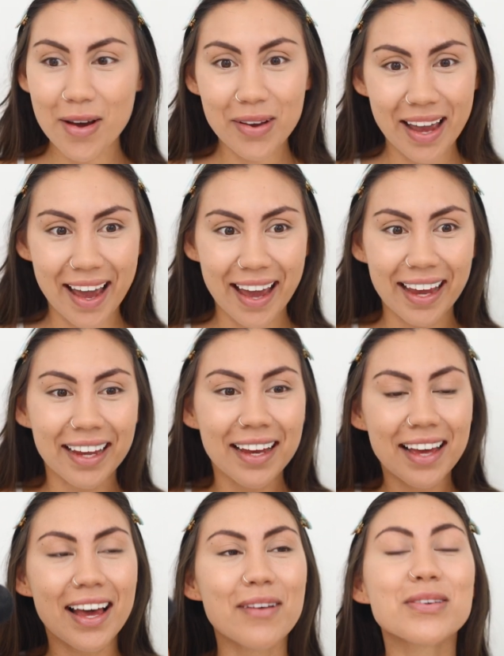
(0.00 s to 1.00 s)

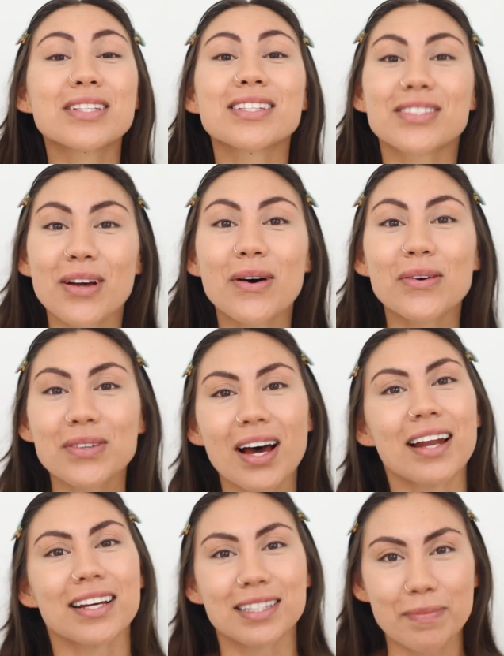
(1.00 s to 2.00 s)
Okay. I was so
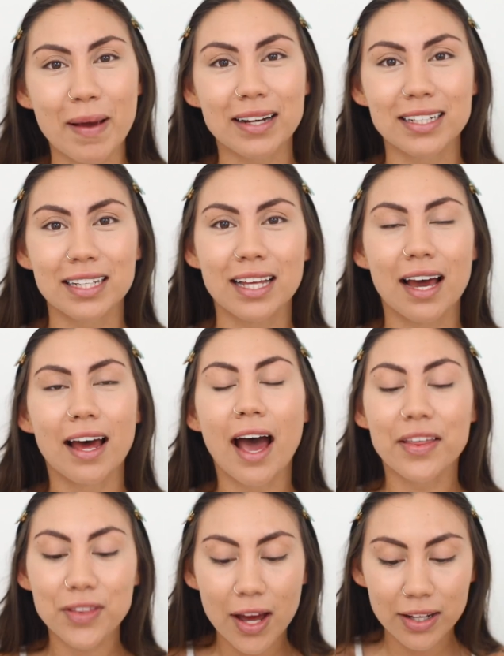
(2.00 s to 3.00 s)
not expecting that.
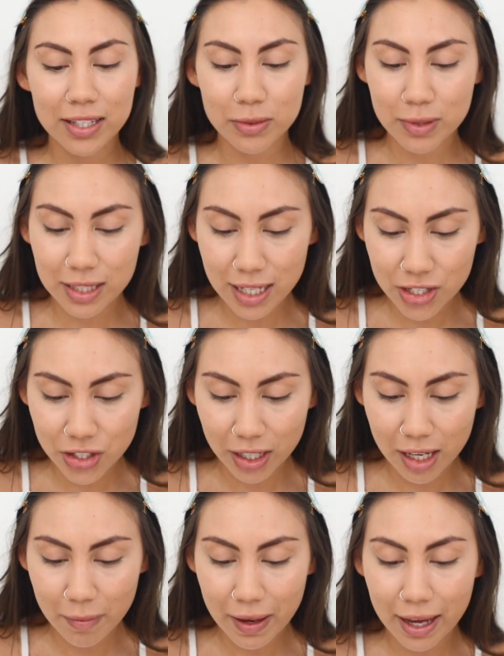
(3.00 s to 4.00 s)
I thought this was such a
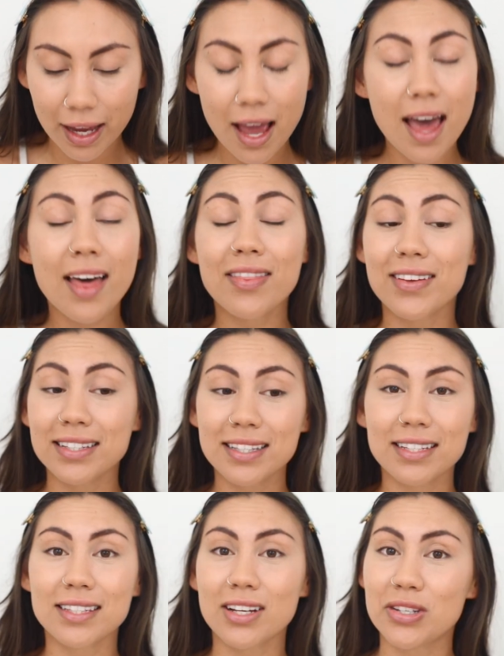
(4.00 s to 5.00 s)
gimmick. This
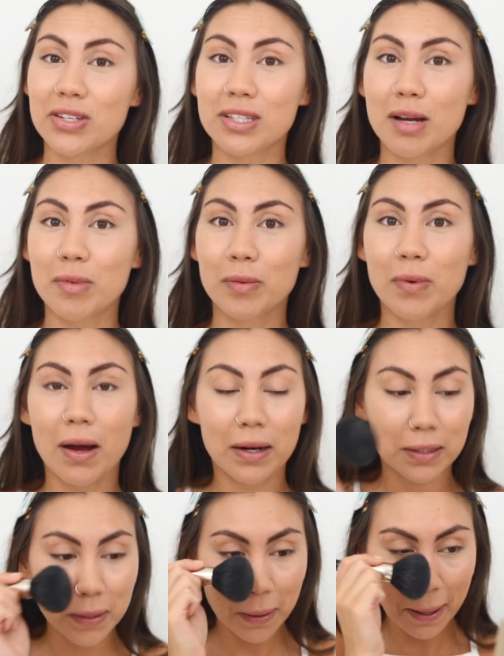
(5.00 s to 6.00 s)
is such a summer
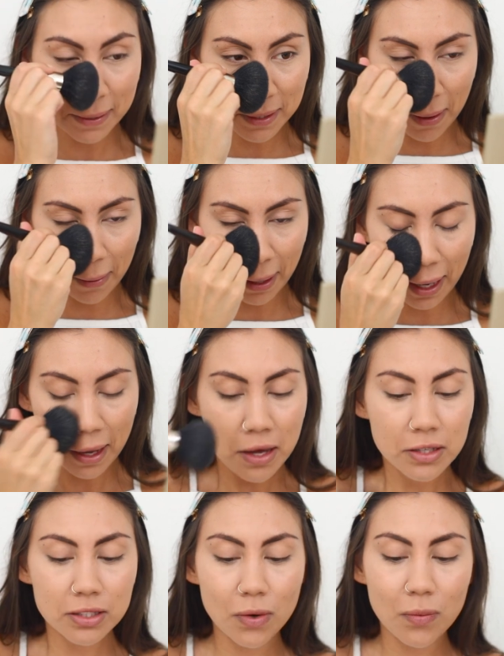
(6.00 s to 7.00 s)
product, you guys. Okay.
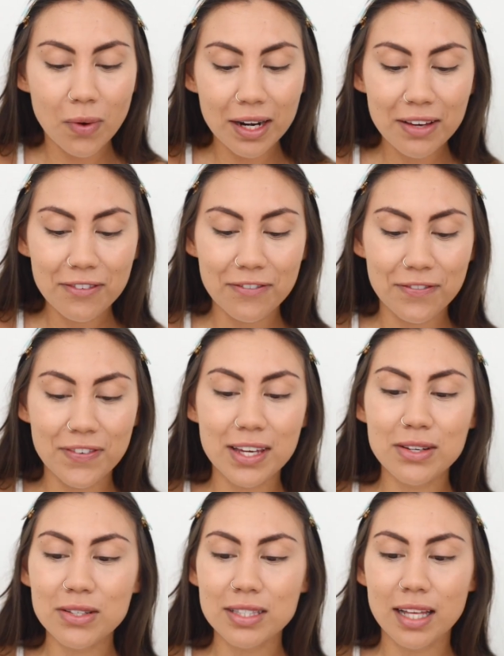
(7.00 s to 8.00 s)
So what it
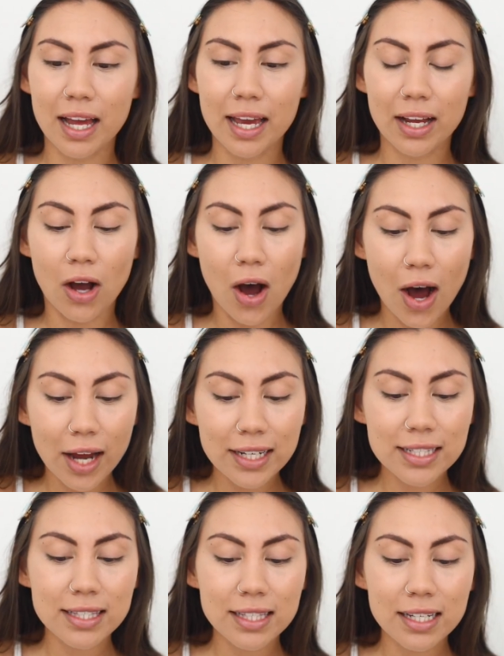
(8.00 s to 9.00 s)
feels like,
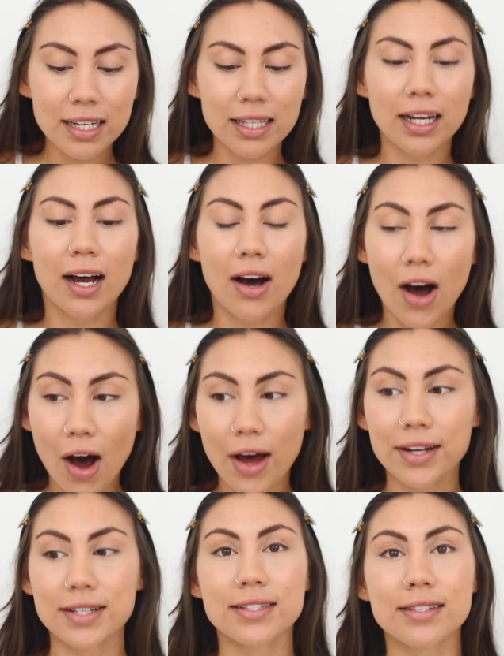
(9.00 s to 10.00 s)
honestly, like
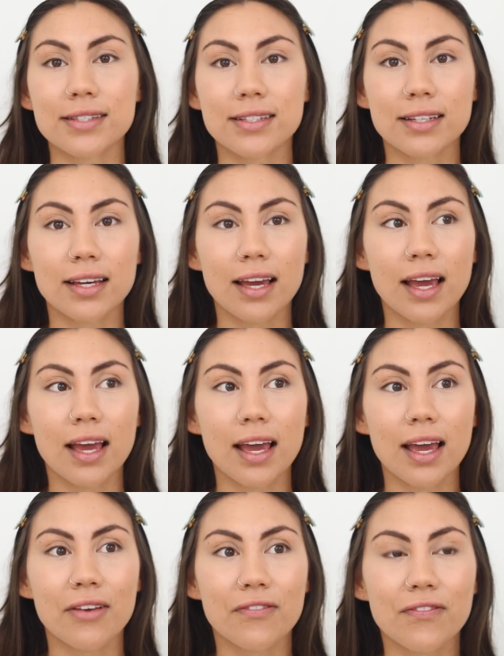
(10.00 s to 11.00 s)
honest,
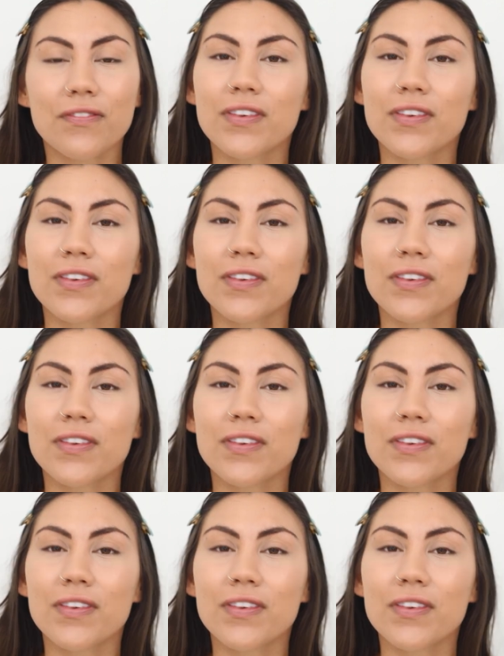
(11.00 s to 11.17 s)
it